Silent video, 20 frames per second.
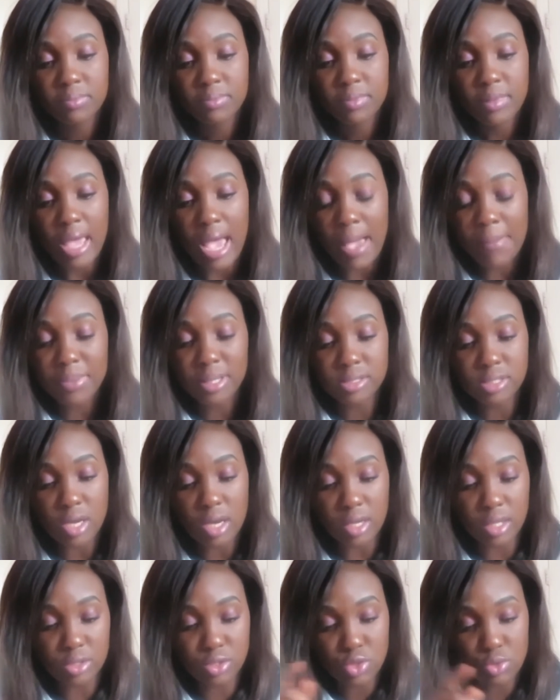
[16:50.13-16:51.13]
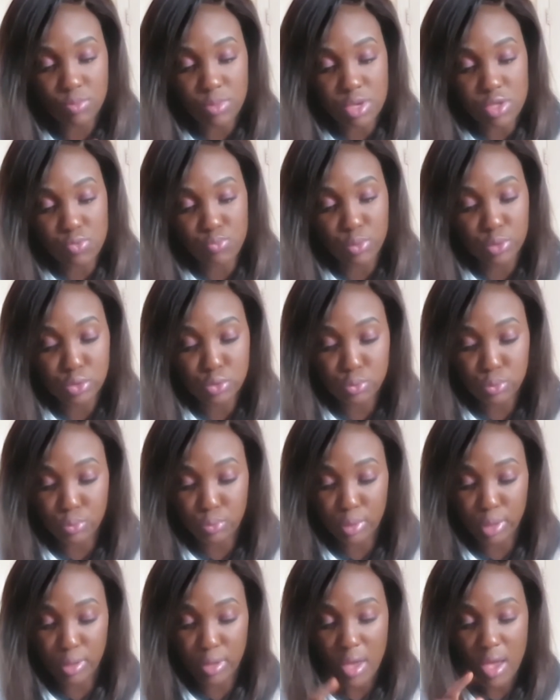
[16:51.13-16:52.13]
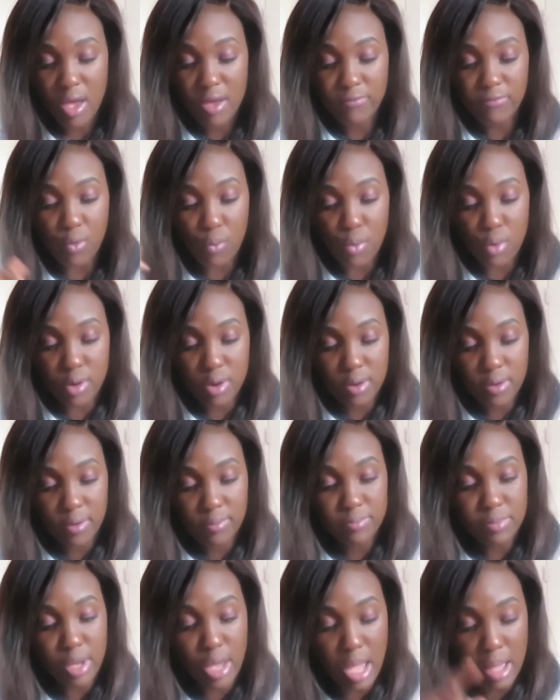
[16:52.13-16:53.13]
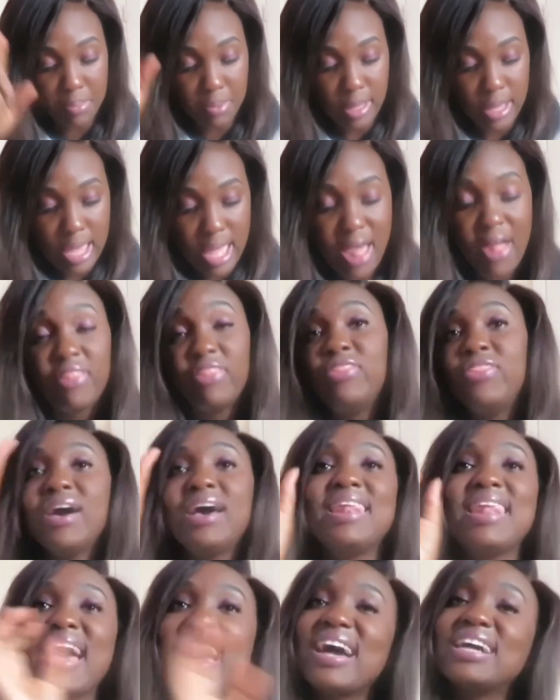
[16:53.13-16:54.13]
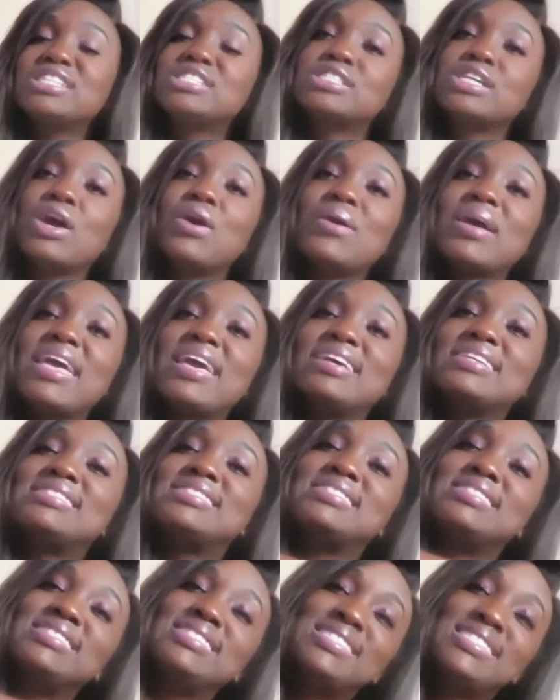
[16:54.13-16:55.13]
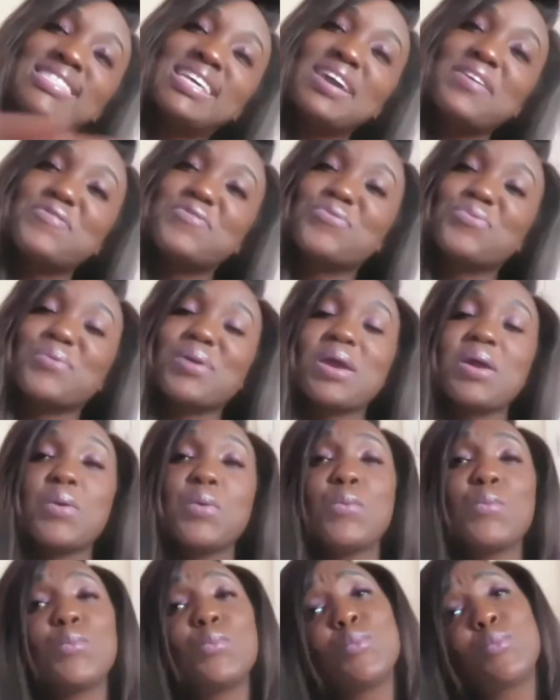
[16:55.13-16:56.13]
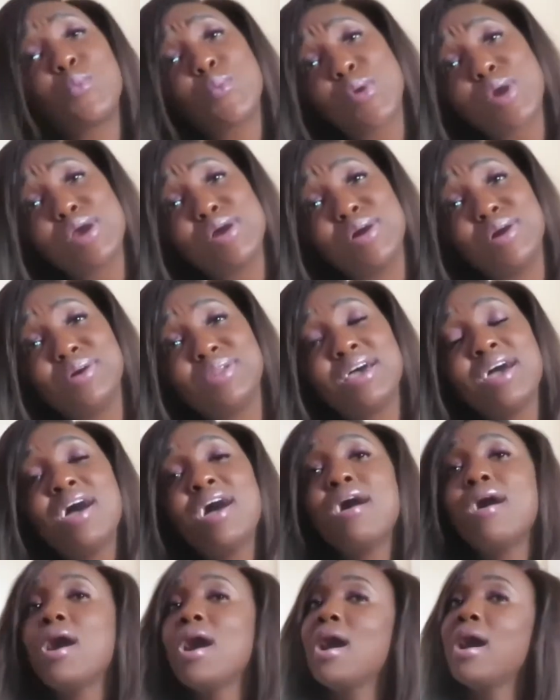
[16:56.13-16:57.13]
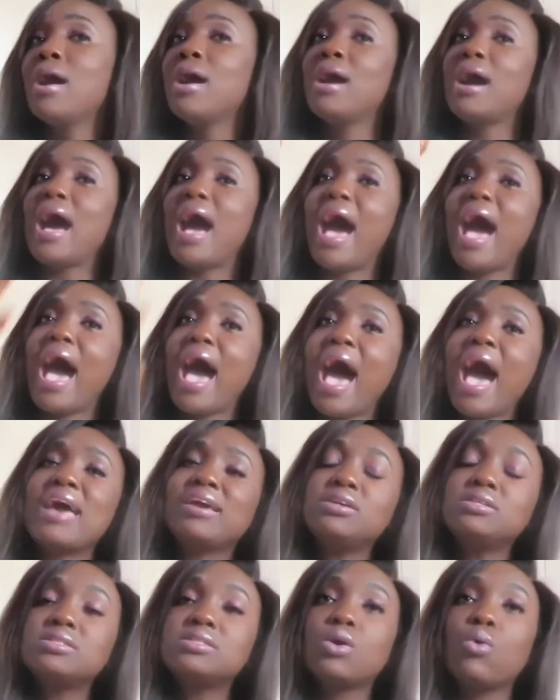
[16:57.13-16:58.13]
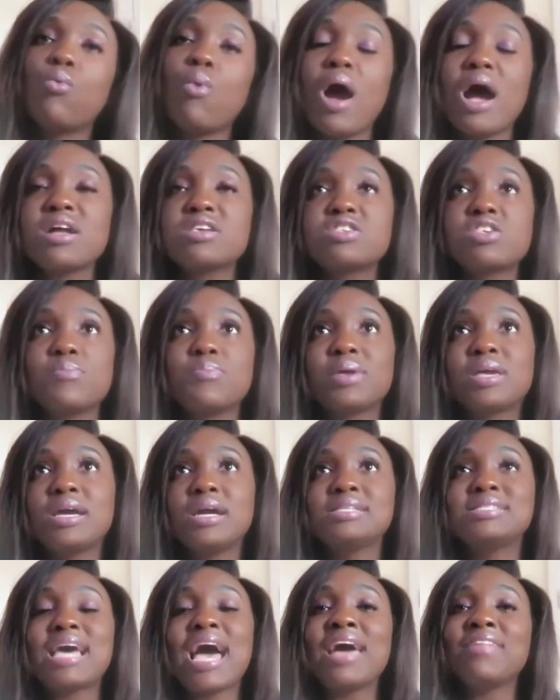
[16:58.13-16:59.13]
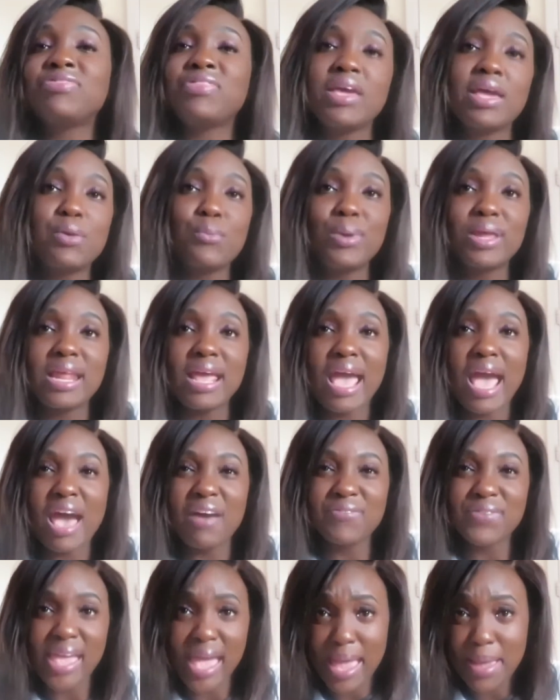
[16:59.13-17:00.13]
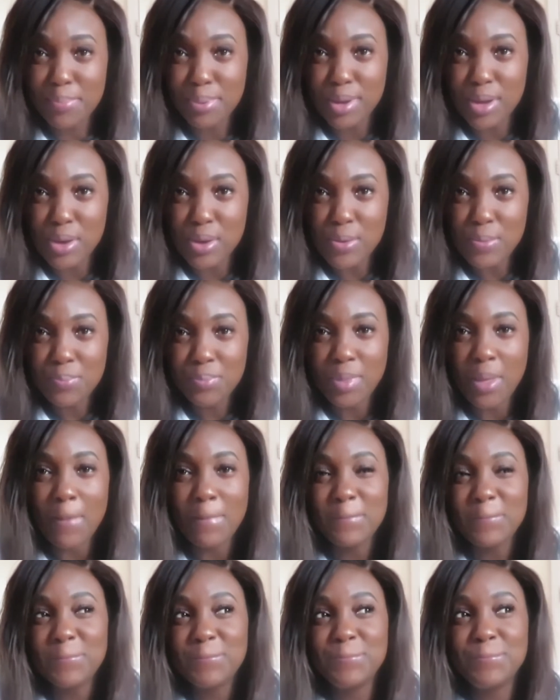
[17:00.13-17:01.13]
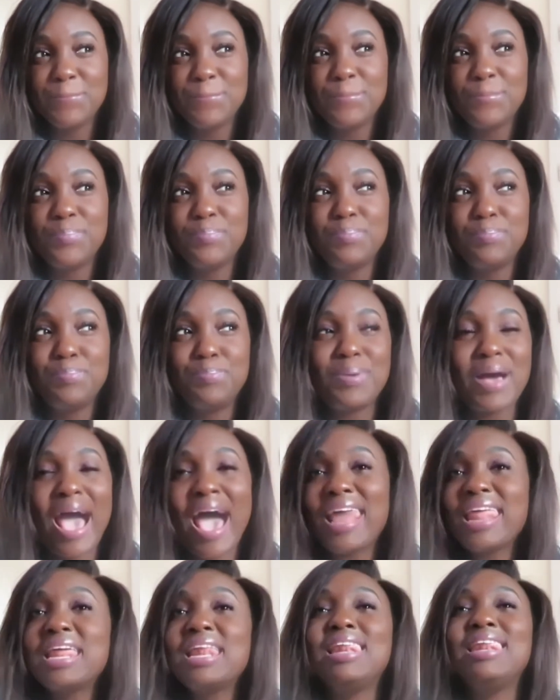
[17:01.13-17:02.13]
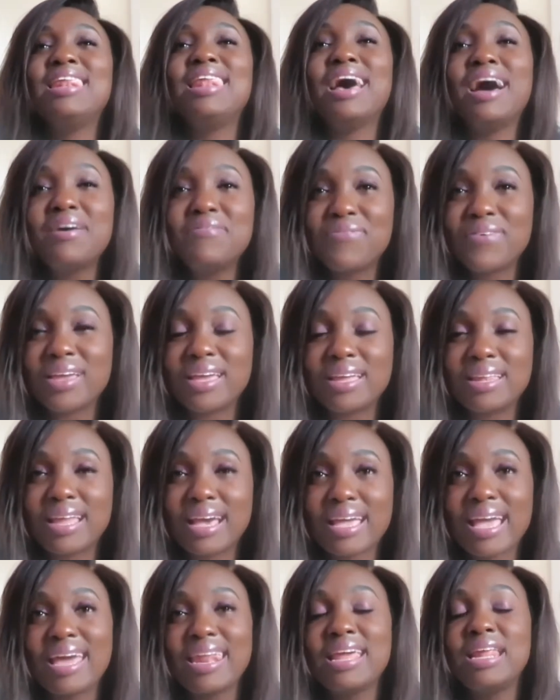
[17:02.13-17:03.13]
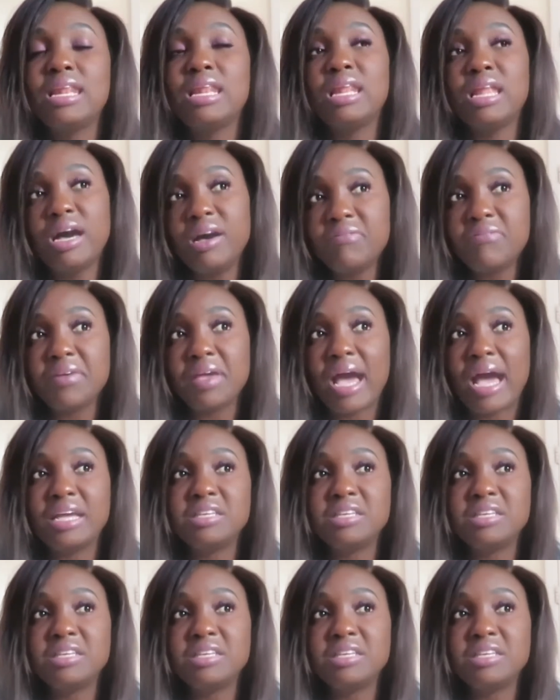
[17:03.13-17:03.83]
I've been talking too much. 1, 2, 3, 4. Yup, the last show is Different World. I used to watch it because I think we didn't have cable. I didn't love it. Like, I didn't love it. I